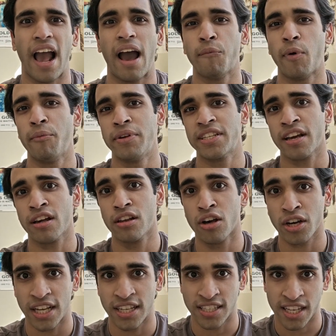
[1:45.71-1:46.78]
and when we take a
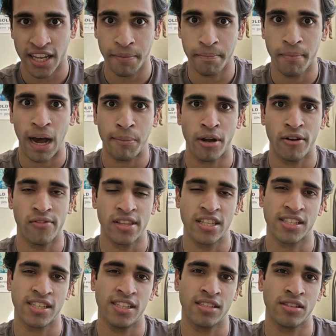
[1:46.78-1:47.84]
look at his heat map over the
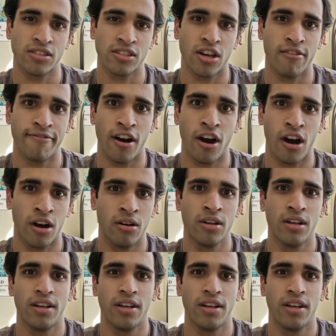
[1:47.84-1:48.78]
season so far,